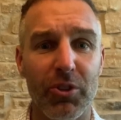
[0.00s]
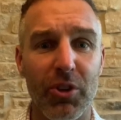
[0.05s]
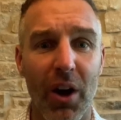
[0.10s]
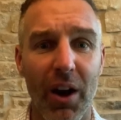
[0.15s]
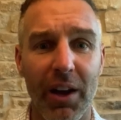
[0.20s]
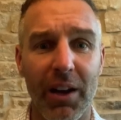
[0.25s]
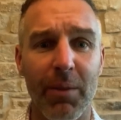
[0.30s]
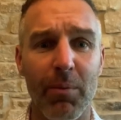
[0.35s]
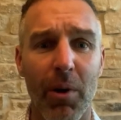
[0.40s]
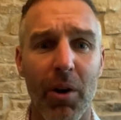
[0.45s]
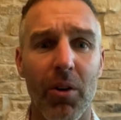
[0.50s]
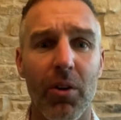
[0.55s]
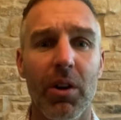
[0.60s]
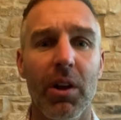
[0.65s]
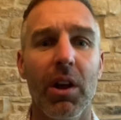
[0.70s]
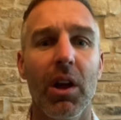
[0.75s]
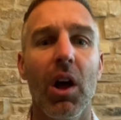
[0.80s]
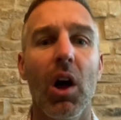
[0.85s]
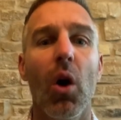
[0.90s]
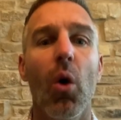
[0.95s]
talking
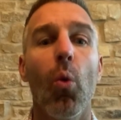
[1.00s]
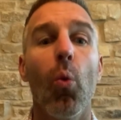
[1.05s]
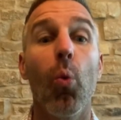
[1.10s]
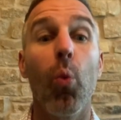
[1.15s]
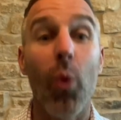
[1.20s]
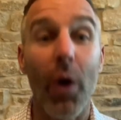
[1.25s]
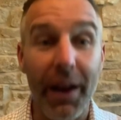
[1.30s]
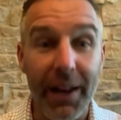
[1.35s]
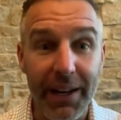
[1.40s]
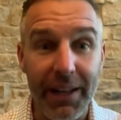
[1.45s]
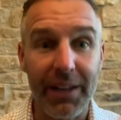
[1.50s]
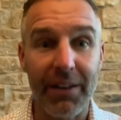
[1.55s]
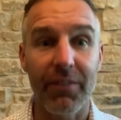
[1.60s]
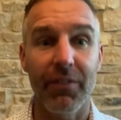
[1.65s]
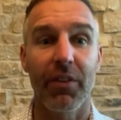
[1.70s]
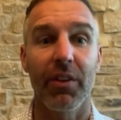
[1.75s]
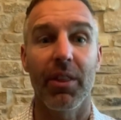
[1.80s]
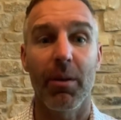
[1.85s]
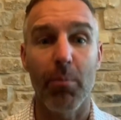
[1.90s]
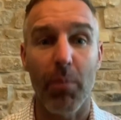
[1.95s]
about waiting
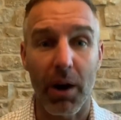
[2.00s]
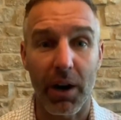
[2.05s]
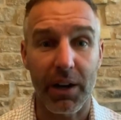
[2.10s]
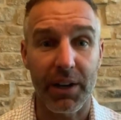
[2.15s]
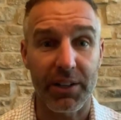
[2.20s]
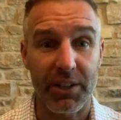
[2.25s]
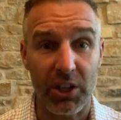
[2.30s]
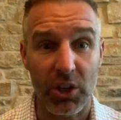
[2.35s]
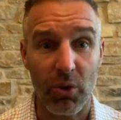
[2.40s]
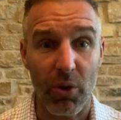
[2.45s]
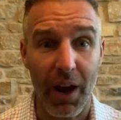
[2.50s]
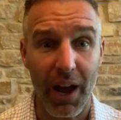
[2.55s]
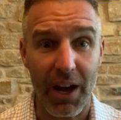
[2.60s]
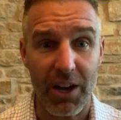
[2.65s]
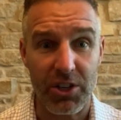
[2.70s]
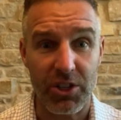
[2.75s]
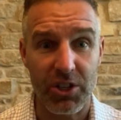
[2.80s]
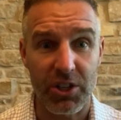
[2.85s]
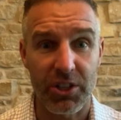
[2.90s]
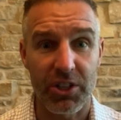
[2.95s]
for the market to
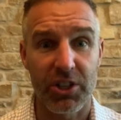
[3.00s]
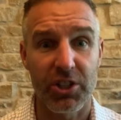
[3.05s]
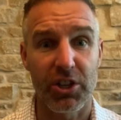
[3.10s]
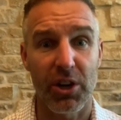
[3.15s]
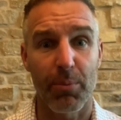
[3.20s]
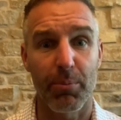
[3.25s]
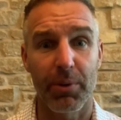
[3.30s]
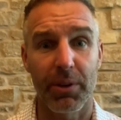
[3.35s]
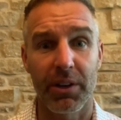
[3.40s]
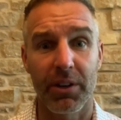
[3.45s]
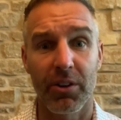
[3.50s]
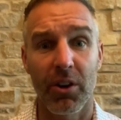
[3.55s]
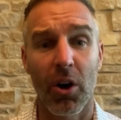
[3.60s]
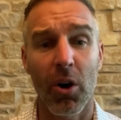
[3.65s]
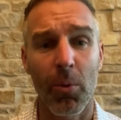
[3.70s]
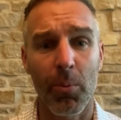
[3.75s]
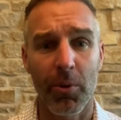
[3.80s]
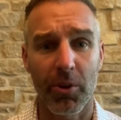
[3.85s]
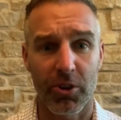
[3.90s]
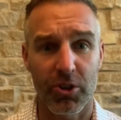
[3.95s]
crash to jump into
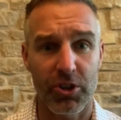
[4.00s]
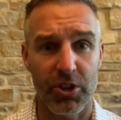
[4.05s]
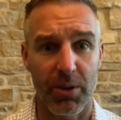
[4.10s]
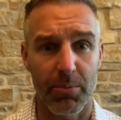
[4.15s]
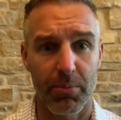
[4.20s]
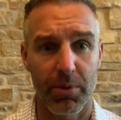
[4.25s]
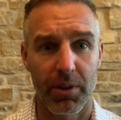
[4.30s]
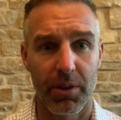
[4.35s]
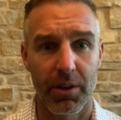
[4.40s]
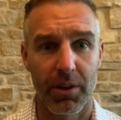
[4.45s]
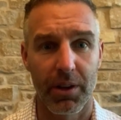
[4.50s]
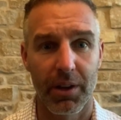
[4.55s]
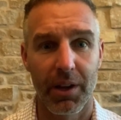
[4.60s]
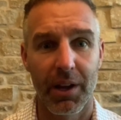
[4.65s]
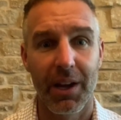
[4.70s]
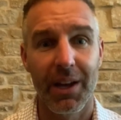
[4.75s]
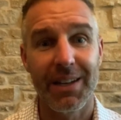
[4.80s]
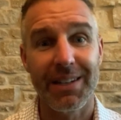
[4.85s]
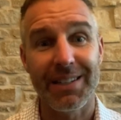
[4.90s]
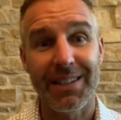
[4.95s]
homeownership.
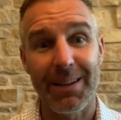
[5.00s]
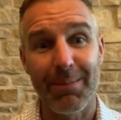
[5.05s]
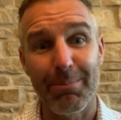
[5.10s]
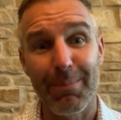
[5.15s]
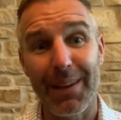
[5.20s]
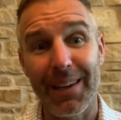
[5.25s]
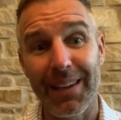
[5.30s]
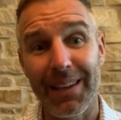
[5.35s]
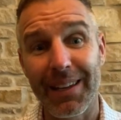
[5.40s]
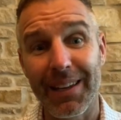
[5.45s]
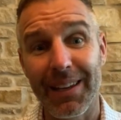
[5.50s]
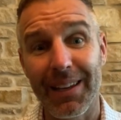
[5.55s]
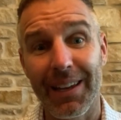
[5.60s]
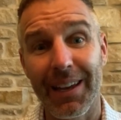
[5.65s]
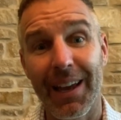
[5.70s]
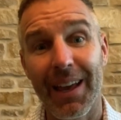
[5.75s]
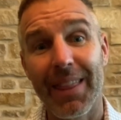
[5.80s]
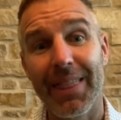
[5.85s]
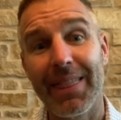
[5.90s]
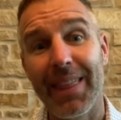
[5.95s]
To me,
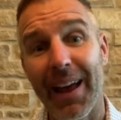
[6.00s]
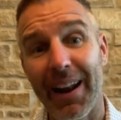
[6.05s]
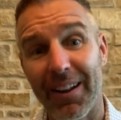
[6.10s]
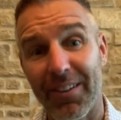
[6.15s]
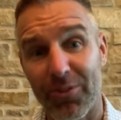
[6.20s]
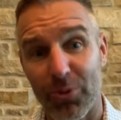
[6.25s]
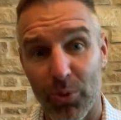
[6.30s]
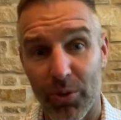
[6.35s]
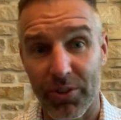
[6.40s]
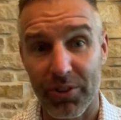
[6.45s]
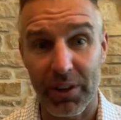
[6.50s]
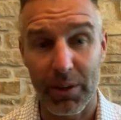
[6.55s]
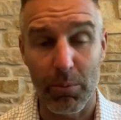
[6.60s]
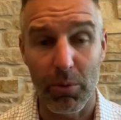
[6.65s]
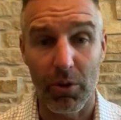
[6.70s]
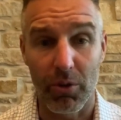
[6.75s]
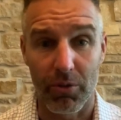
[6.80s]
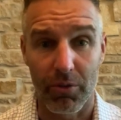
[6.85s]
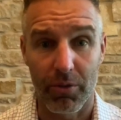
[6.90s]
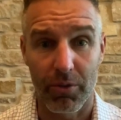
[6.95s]
that is a risky
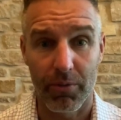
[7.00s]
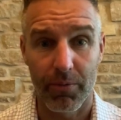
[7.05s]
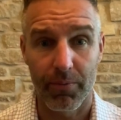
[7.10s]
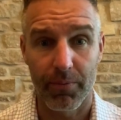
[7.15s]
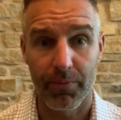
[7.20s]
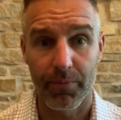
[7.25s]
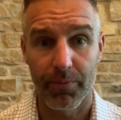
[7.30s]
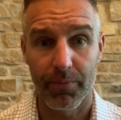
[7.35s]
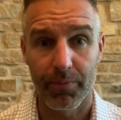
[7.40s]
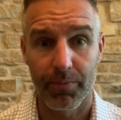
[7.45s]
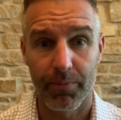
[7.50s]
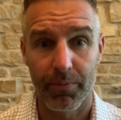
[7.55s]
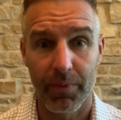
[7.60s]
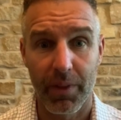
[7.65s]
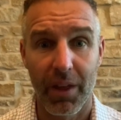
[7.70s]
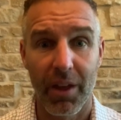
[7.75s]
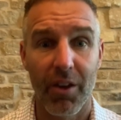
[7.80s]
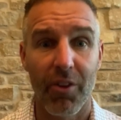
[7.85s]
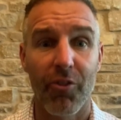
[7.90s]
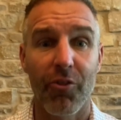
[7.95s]
move.
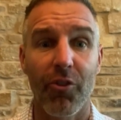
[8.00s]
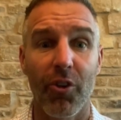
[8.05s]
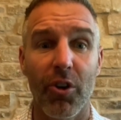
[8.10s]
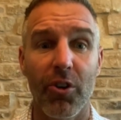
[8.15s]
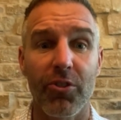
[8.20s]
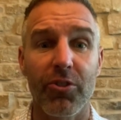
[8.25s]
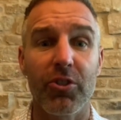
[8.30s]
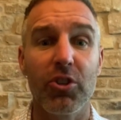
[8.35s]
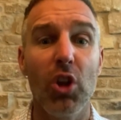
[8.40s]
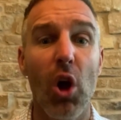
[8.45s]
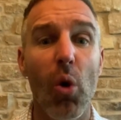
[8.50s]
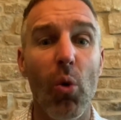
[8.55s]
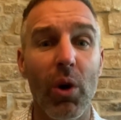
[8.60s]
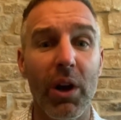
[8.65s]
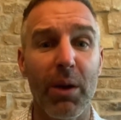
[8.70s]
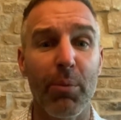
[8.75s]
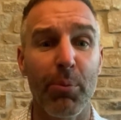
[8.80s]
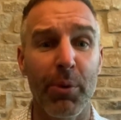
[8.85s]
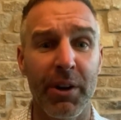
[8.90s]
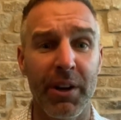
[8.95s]
First, no one
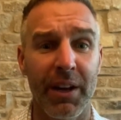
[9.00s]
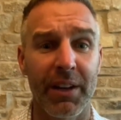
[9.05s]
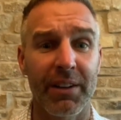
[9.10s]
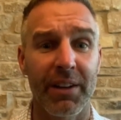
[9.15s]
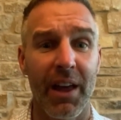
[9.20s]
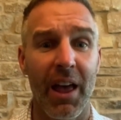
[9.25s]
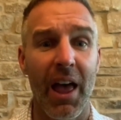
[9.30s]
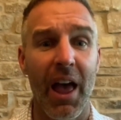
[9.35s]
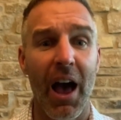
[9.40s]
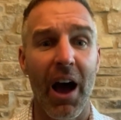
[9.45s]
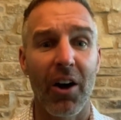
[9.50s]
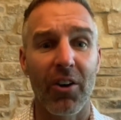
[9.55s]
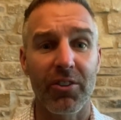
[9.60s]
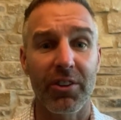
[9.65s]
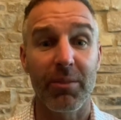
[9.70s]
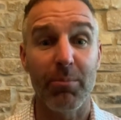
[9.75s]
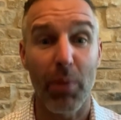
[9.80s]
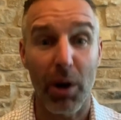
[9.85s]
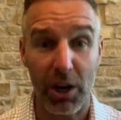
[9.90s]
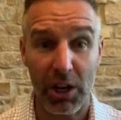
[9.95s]
can predict
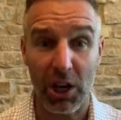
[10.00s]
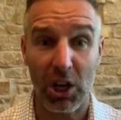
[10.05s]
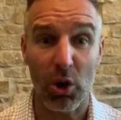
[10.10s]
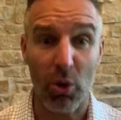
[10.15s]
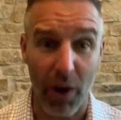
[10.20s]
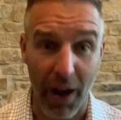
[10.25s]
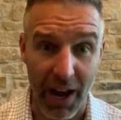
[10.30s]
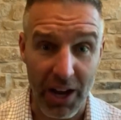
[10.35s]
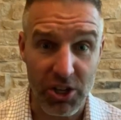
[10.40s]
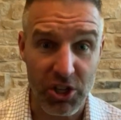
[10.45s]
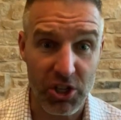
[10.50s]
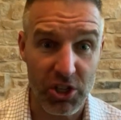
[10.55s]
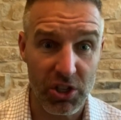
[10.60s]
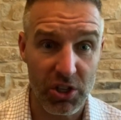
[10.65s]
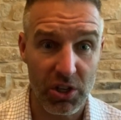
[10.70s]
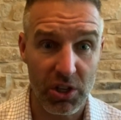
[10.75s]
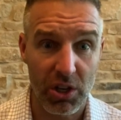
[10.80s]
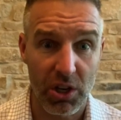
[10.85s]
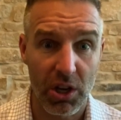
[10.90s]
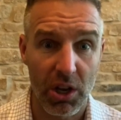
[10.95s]
housing market crash,
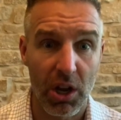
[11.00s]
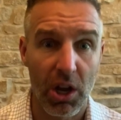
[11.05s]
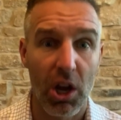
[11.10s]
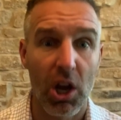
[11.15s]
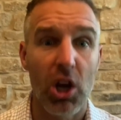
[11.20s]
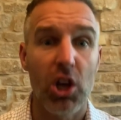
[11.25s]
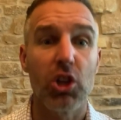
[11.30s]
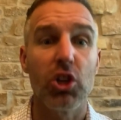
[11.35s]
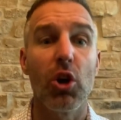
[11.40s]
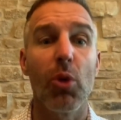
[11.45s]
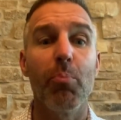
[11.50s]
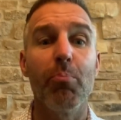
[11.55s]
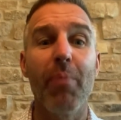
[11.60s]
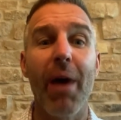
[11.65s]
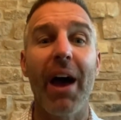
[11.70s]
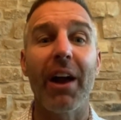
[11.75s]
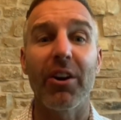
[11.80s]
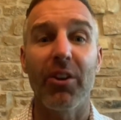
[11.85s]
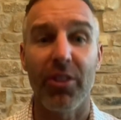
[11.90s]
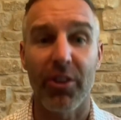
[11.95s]
no
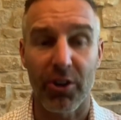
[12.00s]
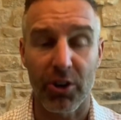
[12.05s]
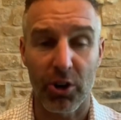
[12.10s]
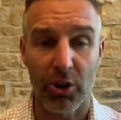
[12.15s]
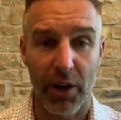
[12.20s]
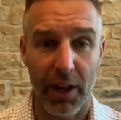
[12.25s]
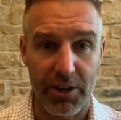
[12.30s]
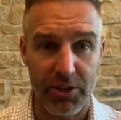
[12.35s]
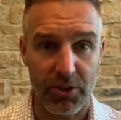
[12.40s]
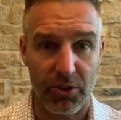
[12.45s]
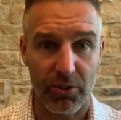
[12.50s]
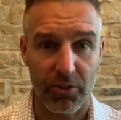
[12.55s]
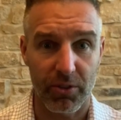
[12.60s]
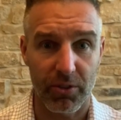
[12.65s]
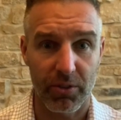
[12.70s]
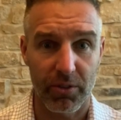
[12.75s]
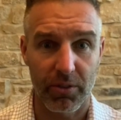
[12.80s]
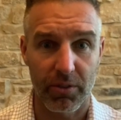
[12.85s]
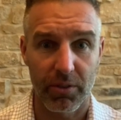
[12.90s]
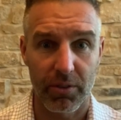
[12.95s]
matter their credentials.